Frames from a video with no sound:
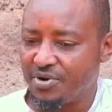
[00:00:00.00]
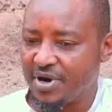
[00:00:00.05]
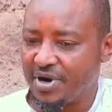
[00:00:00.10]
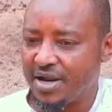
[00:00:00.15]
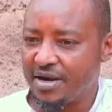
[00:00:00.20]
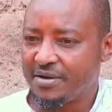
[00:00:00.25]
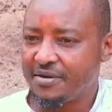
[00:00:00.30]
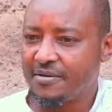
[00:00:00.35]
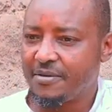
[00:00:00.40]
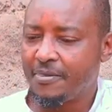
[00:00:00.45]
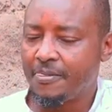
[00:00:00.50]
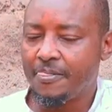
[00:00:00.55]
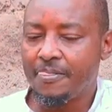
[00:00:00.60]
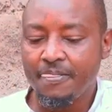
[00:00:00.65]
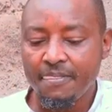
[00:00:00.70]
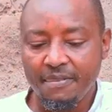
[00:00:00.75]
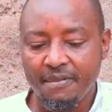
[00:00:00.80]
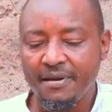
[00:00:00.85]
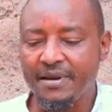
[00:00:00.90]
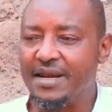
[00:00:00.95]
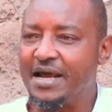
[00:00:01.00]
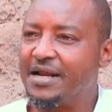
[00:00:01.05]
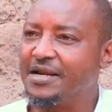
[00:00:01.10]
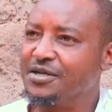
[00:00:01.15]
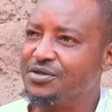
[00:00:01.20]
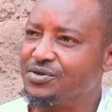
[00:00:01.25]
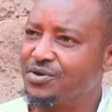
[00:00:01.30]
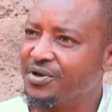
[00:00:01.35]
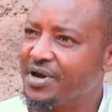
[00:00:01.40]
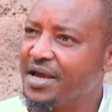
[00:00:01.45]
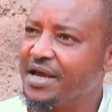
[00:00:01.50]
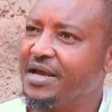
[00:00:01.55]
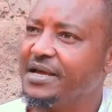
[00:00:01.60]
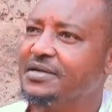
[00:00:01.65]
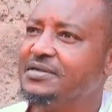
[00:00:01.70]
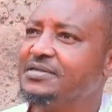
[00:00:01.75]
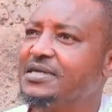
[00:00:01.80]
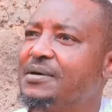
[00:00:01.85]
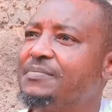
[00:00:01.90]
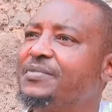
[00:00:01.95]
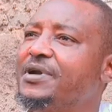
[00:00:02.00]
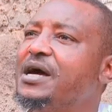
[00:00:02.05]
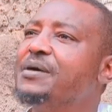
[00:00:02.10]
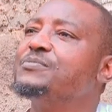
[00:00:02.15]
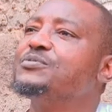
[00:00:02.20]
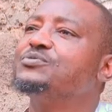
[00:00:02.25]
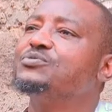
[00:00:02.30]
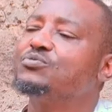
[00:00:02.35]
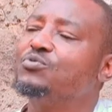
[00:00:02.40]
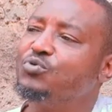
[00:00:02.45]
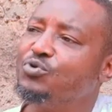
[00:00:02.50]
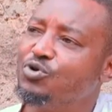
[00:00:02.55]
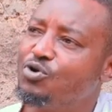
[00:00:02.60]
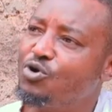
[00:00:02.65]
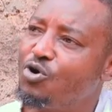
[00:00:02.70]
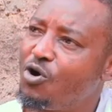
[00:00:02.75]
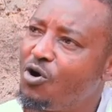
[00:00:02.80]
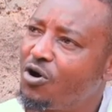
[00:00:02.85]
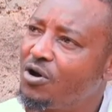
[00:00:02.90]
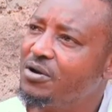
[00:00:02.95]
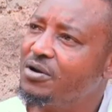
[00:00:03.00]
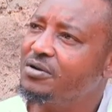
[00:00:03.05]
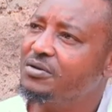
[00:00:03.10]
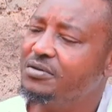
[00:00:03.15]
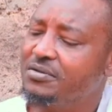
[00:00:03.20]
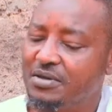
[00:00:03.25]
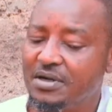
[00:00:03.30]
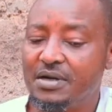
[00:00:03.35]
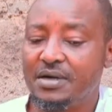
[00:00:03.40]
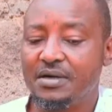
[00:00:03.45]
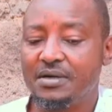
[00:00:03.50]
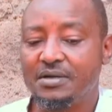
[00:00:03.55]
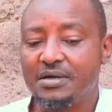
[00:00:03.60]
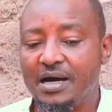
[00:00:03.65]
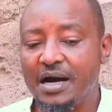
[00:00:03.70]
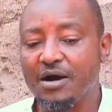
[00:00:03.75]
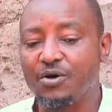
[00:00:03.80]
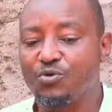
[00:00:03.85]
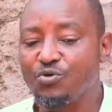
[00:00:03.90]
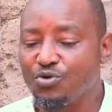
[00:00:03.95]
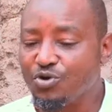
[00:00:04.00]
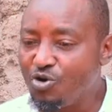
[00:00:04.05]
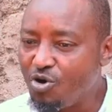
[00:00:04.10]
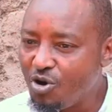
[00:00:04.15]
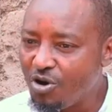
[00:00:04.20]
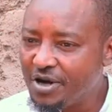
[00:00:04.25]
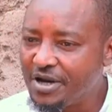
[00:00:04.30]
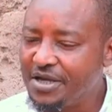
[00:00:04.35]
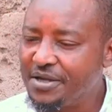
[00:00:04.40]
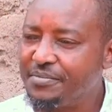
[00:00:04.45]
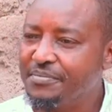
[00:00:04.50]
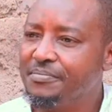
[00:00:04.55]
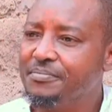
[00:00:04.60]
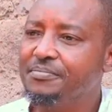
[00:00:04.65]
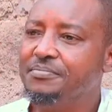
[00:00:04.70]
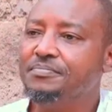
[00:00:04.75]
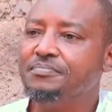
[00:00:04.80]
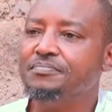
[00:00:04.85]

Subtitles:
Nona Dan is okay. Sometimes I could call him.